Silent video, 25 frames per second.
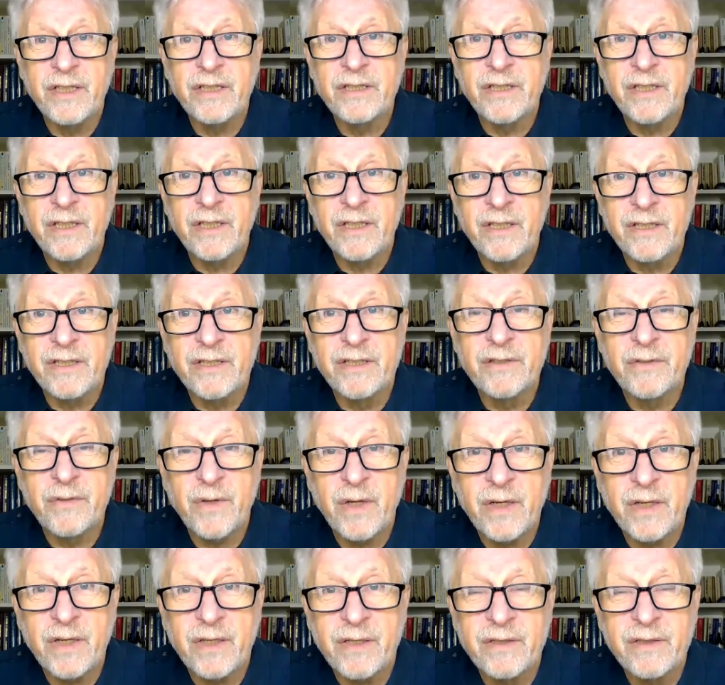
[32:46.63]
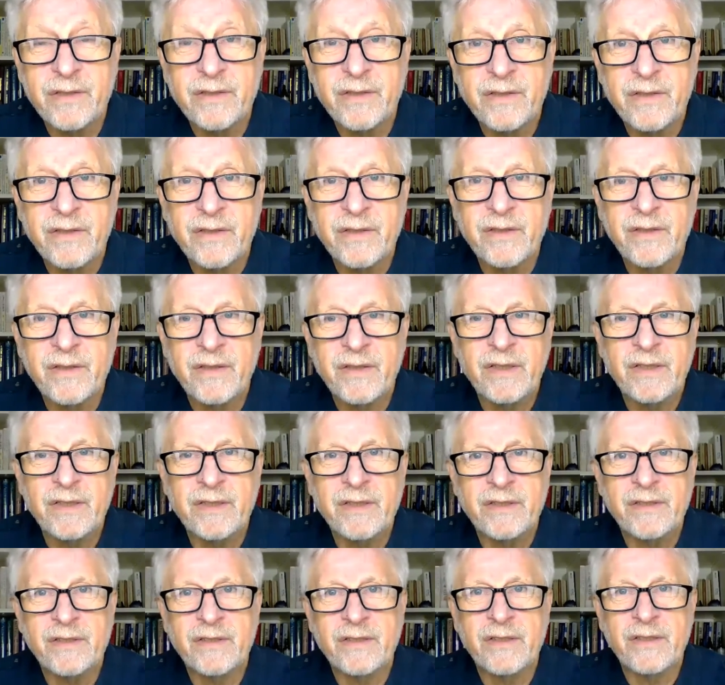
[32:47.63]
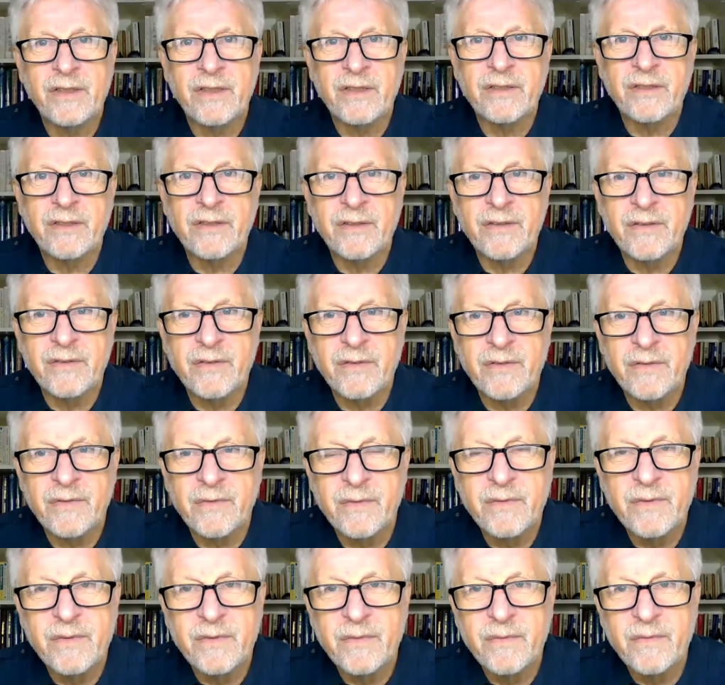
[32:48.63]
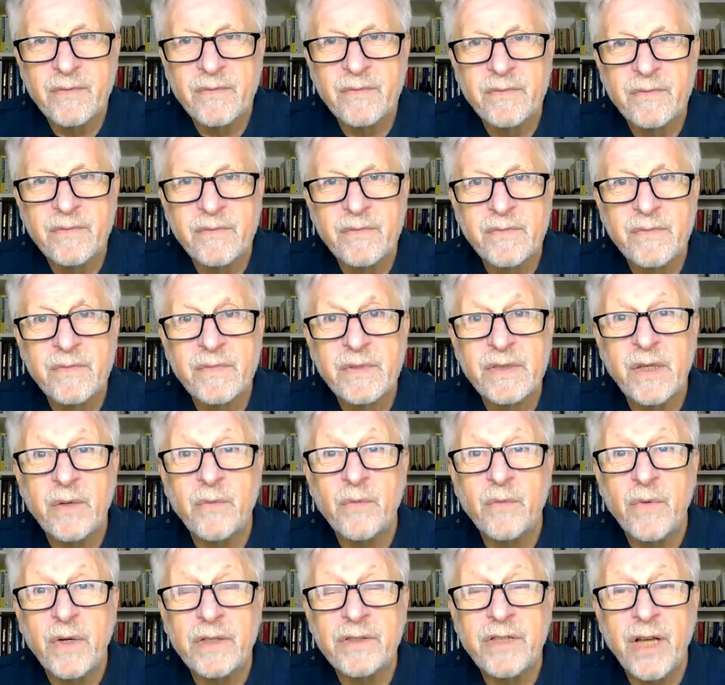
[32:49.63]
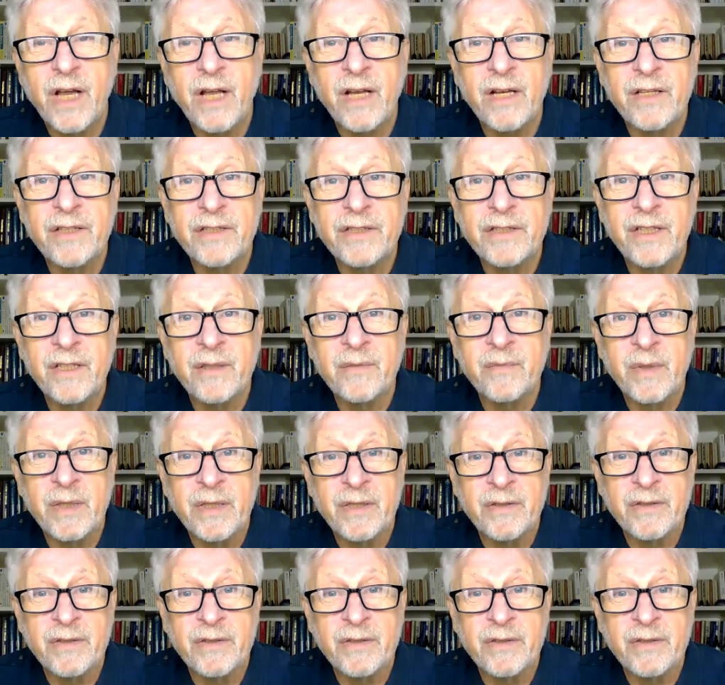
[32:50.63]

The trouble with glutathione is that ingesting it straight is uh,